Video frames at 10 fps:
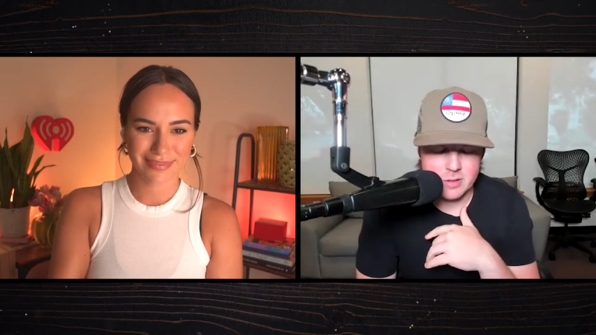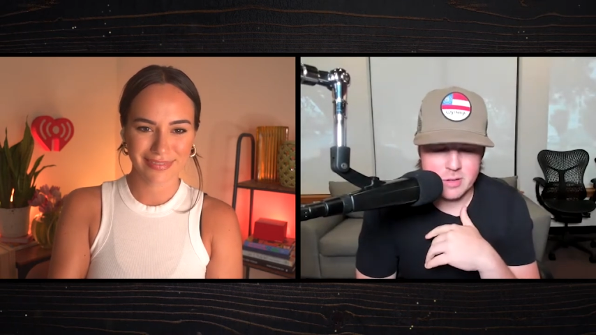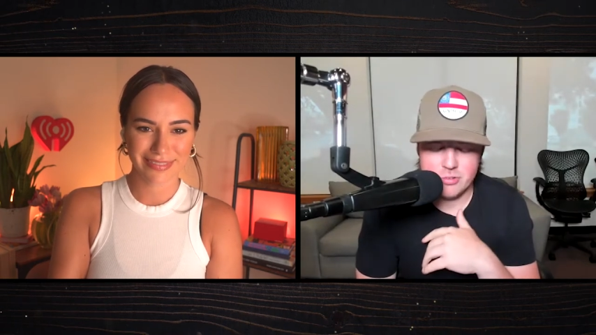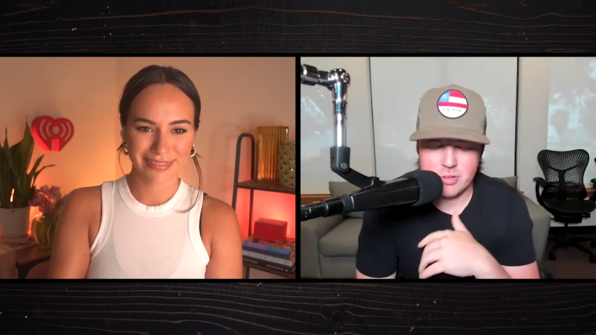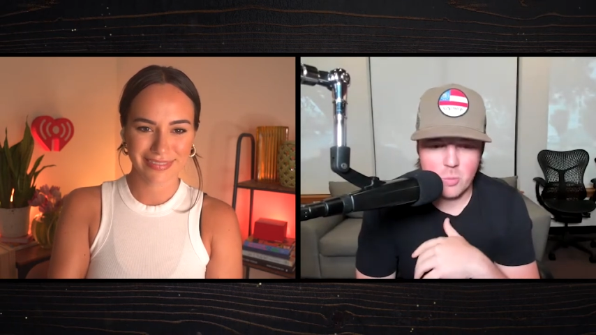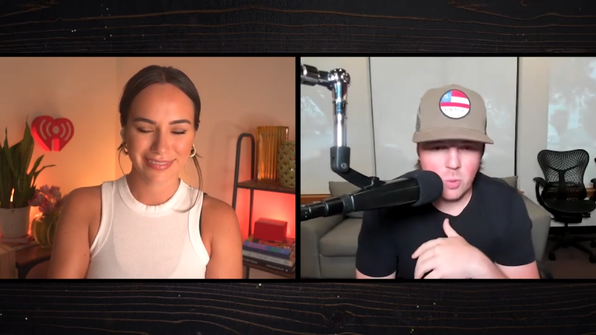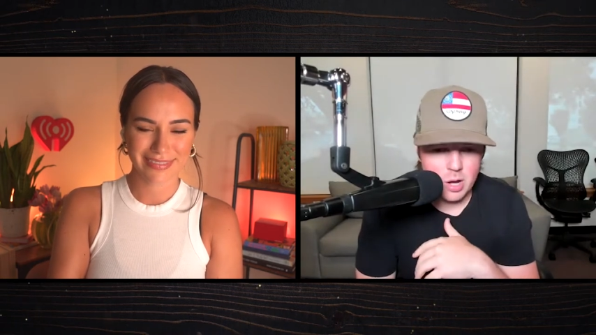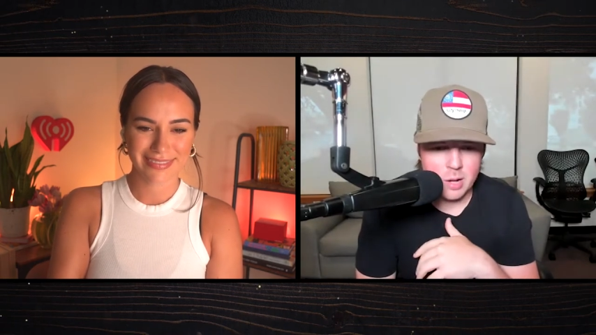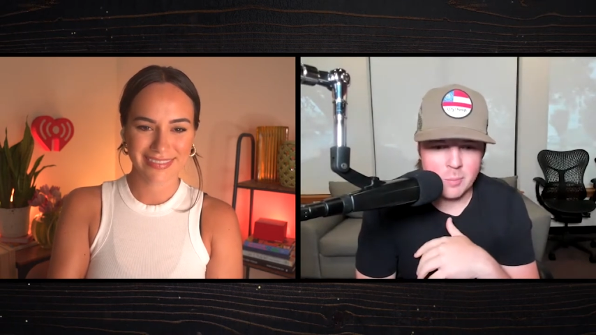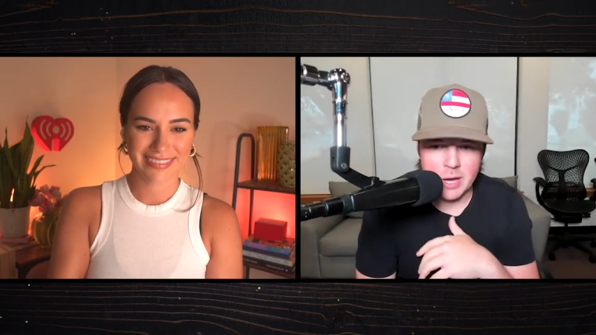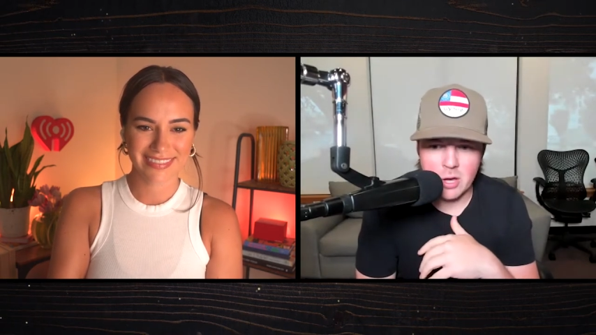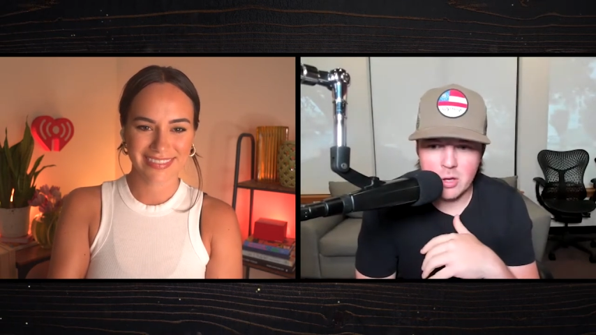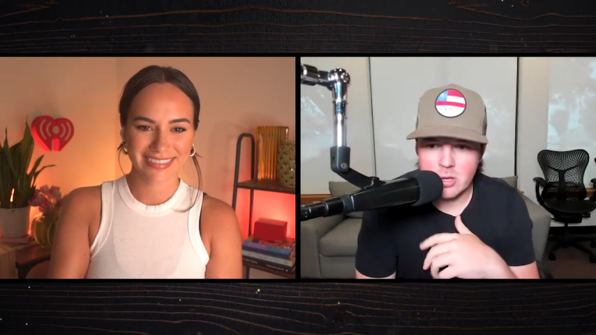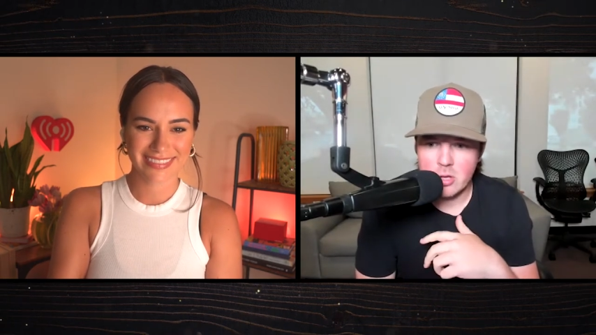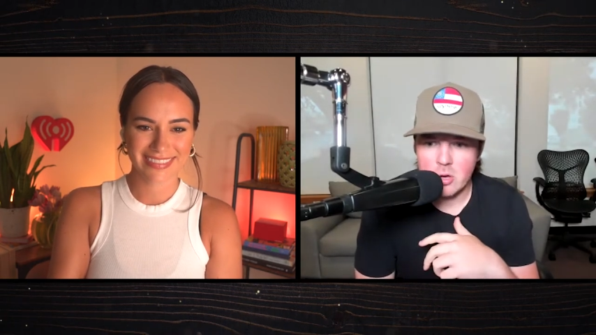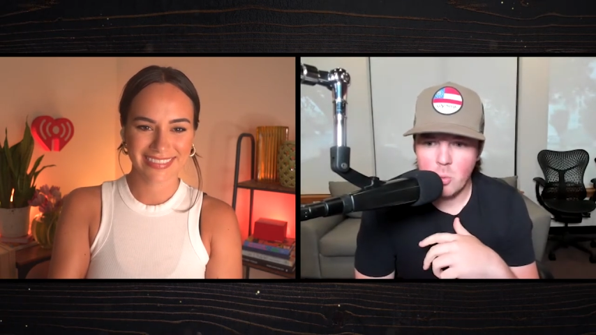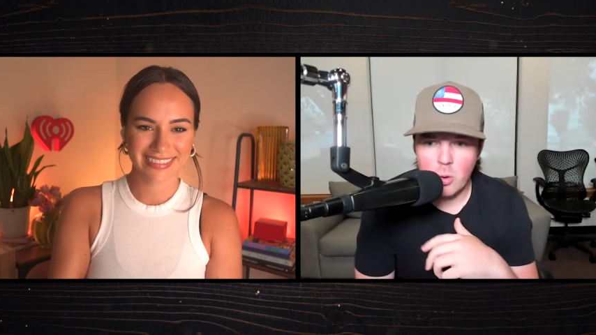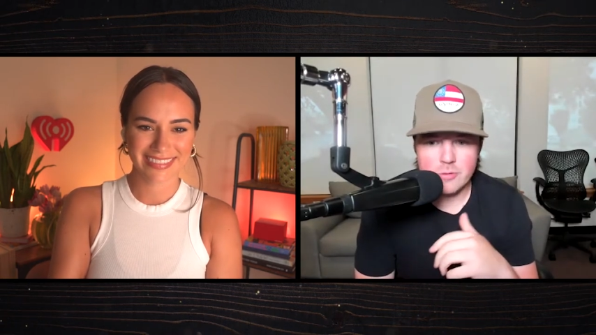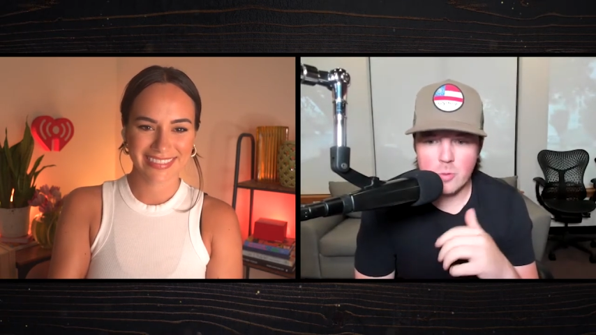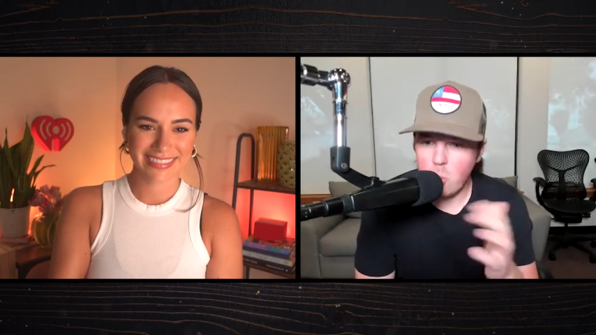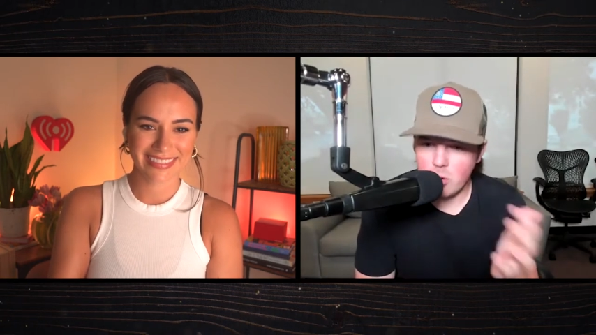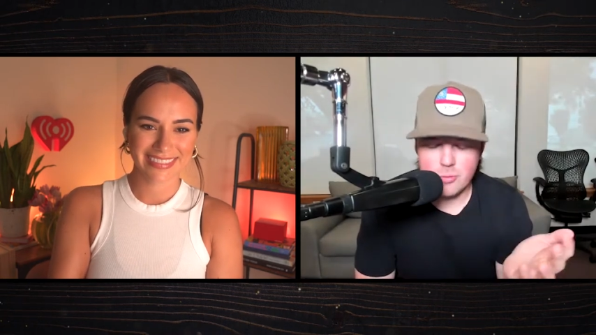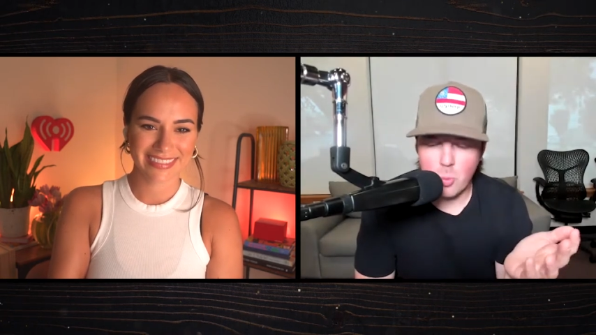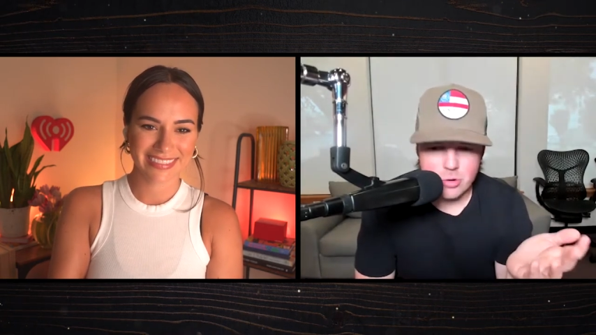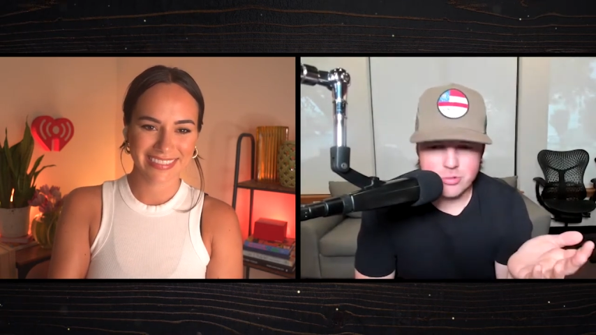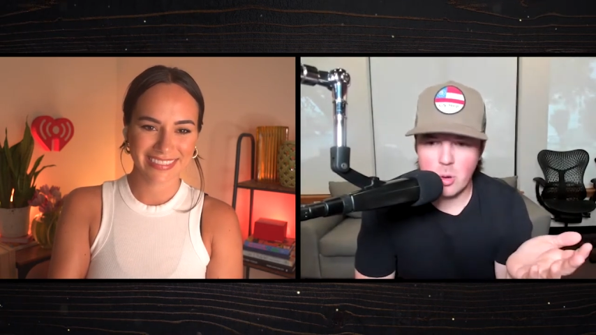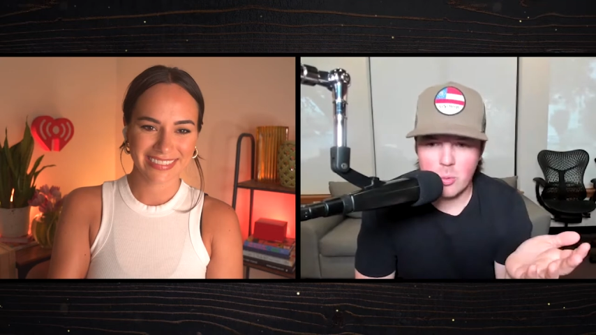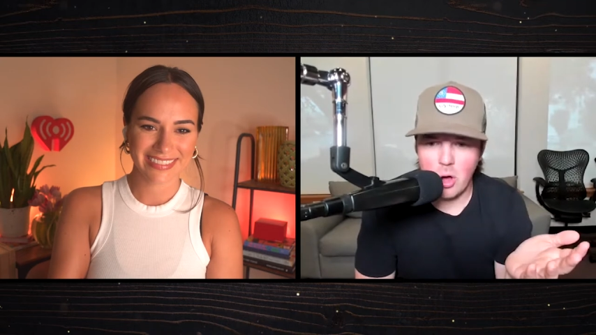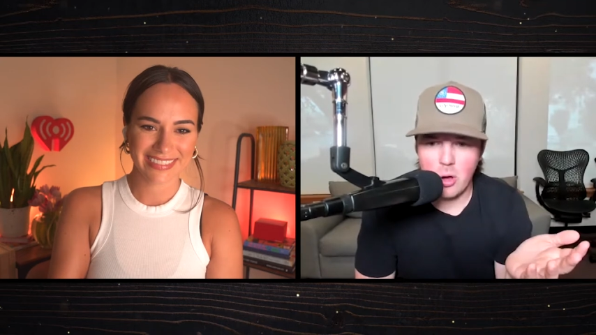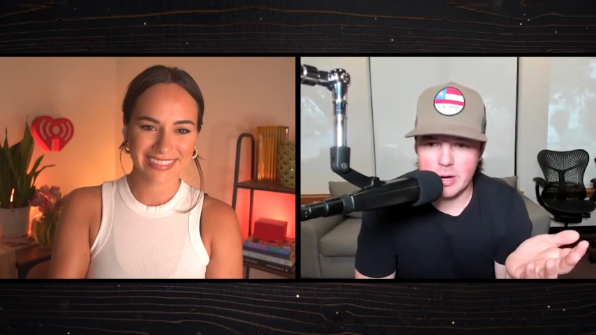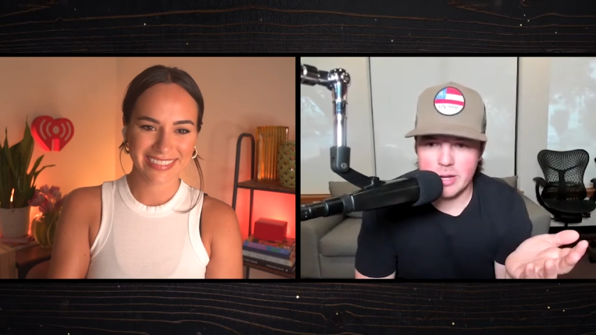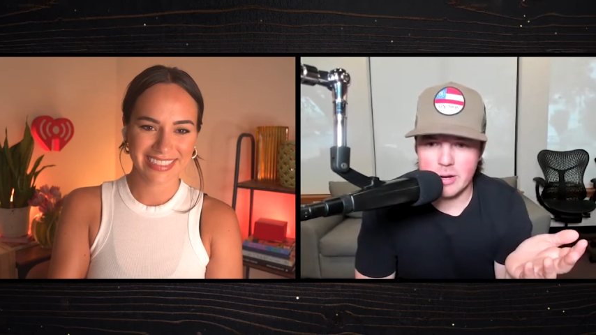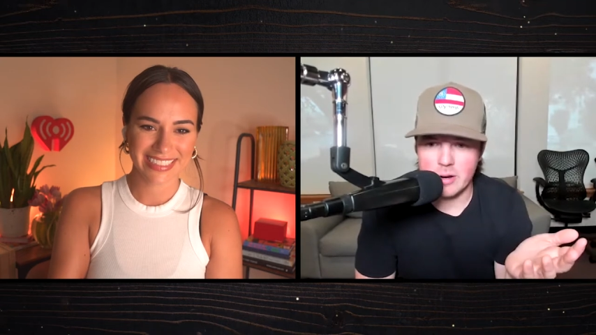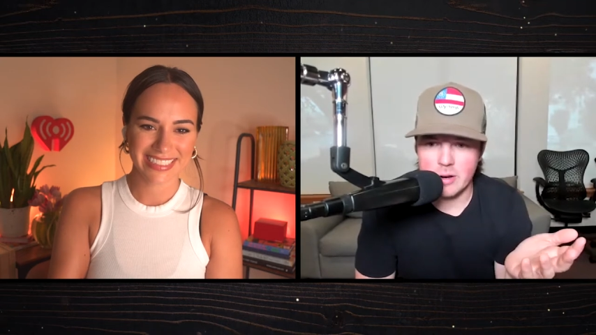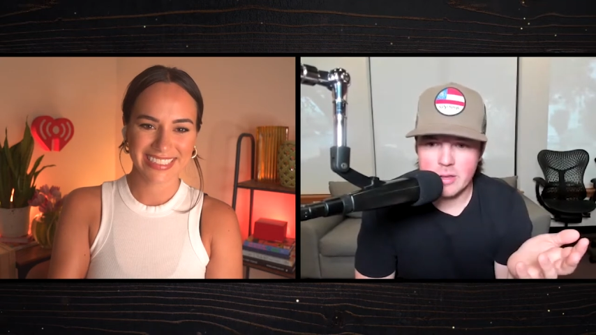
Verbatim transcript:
Speaker 1: She's like, what? I'm like, what's going on in here?